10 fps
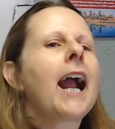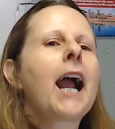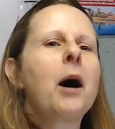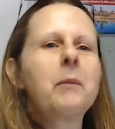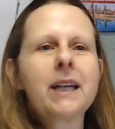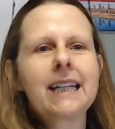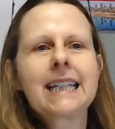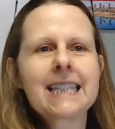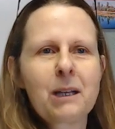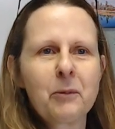coming into
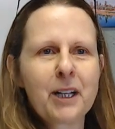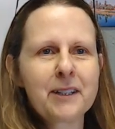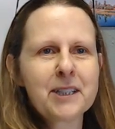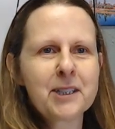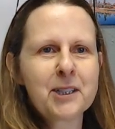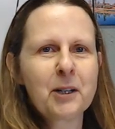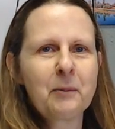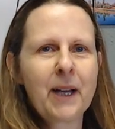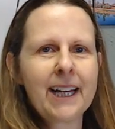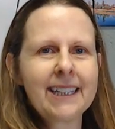someone else's
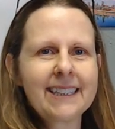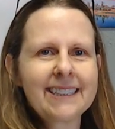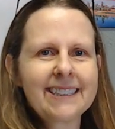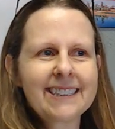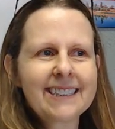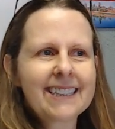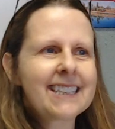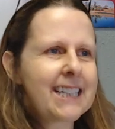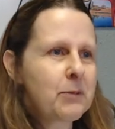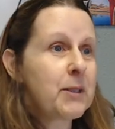domain, because
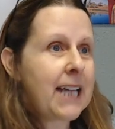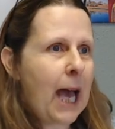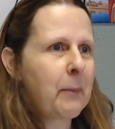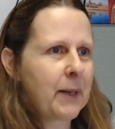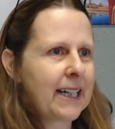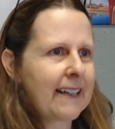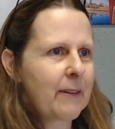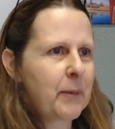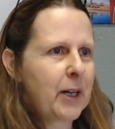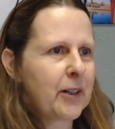that's what's happening in the
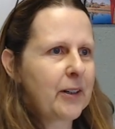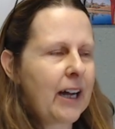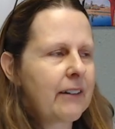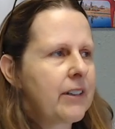paragraph.